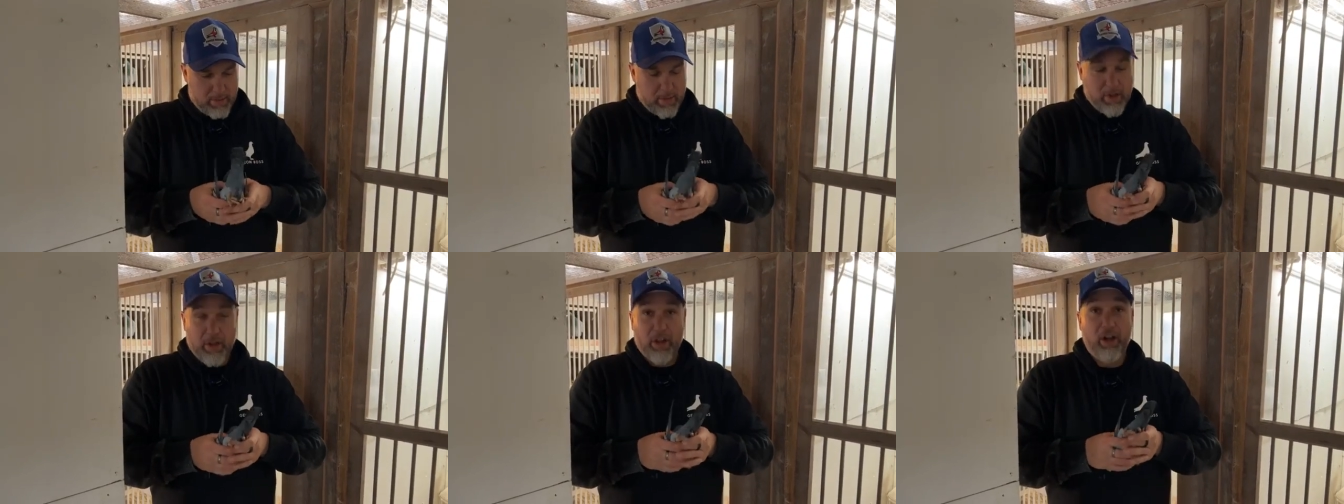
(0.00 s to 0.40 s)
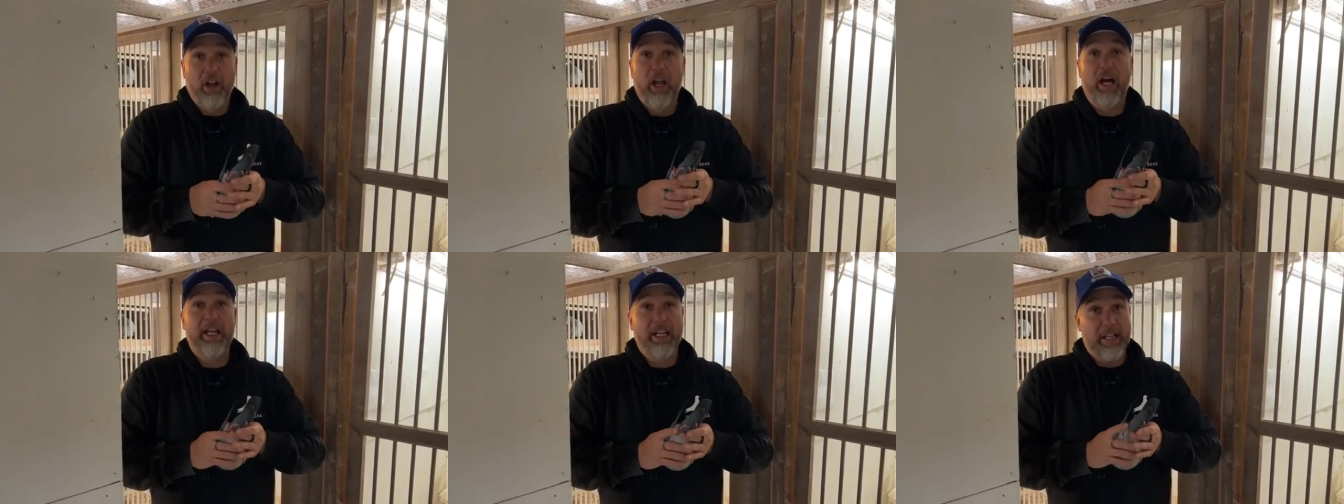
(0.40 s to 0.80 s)
You're
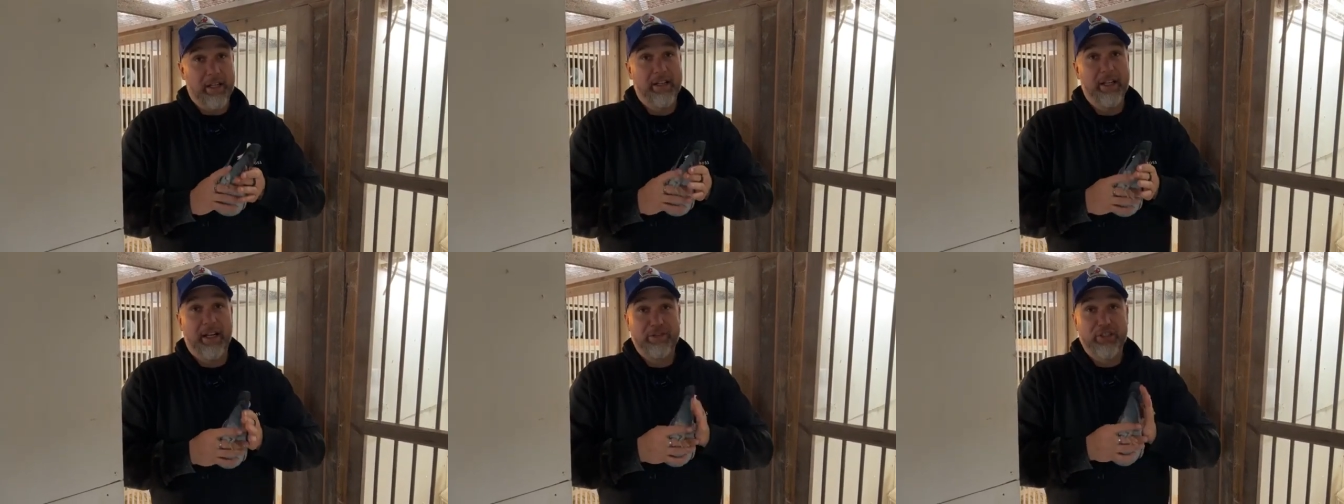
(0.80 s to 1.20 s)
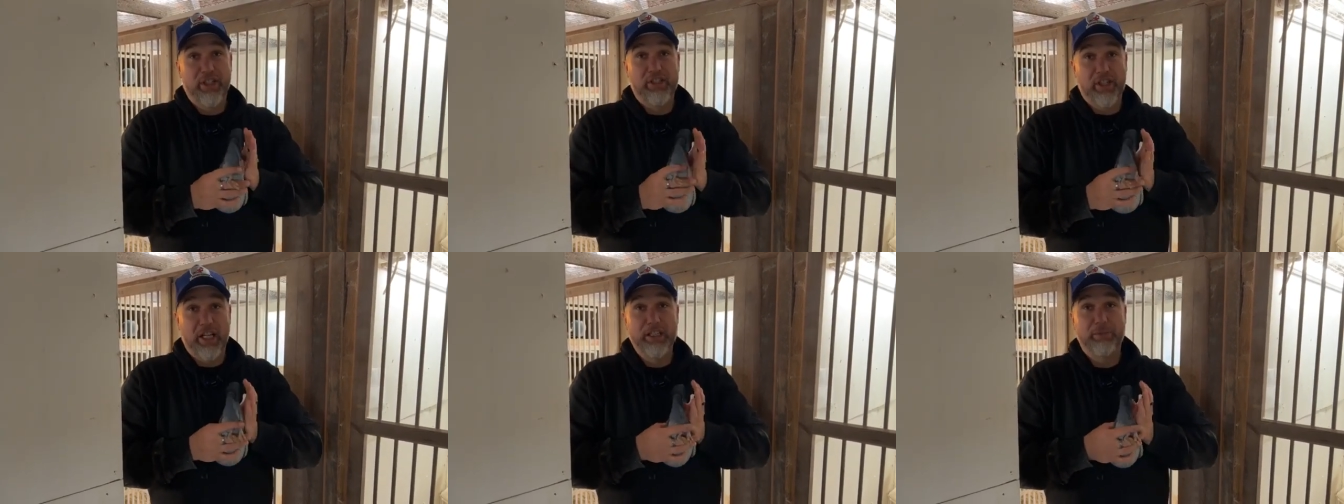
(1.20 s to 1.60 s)
lucky to have
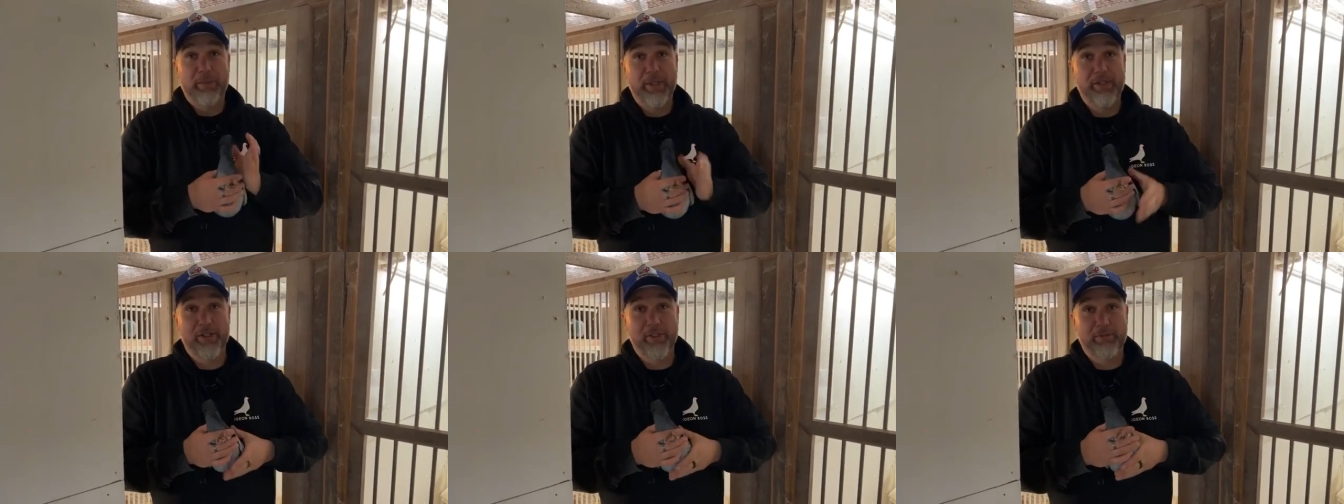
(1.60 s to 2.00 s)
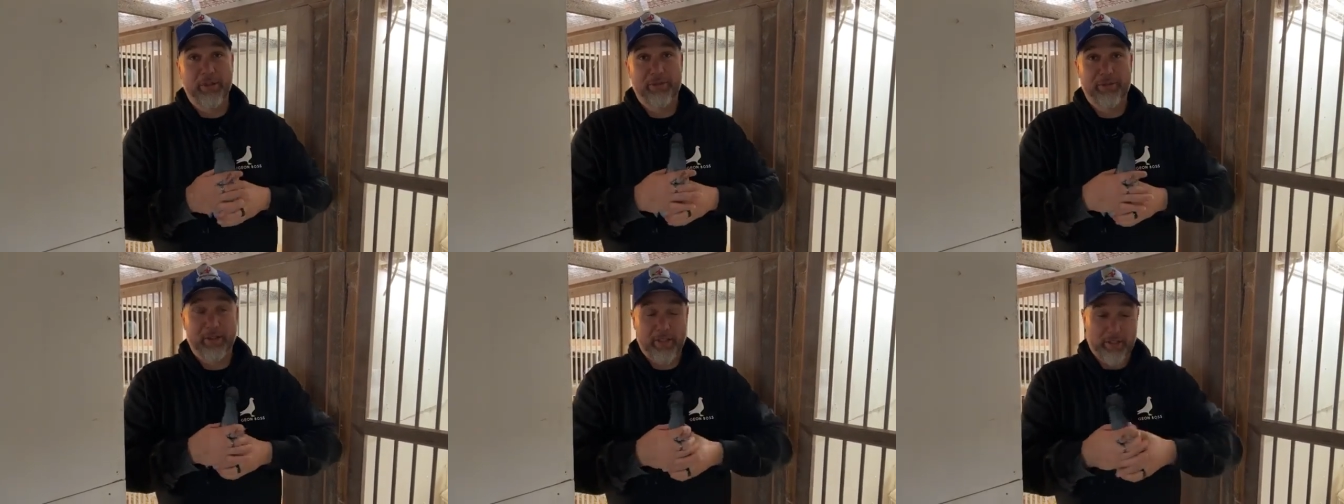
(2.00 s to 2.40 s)
such nice pigeons,
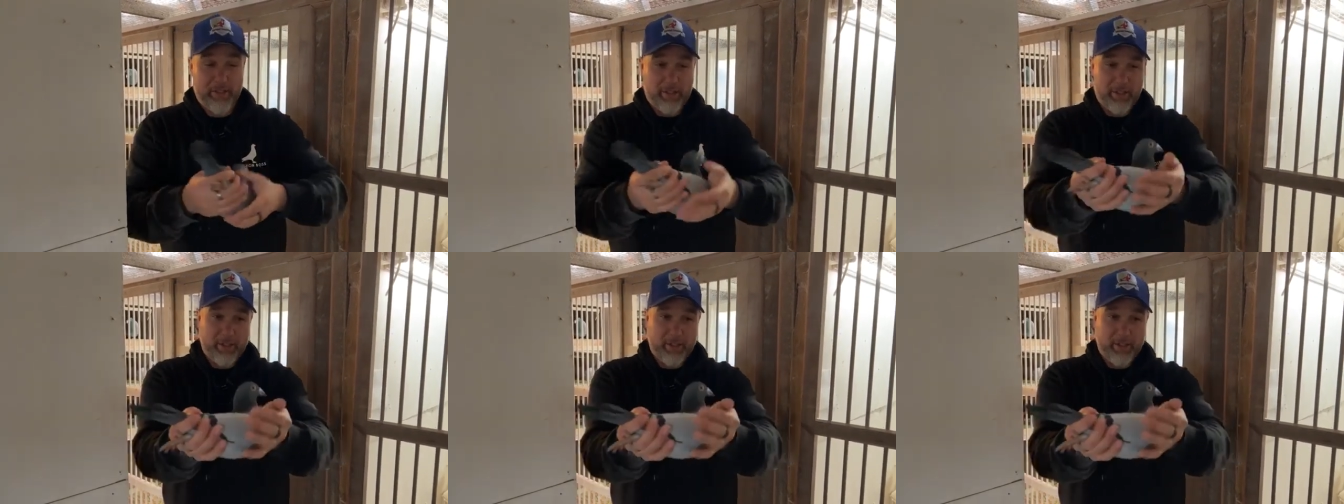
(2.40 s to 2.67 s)
my friend.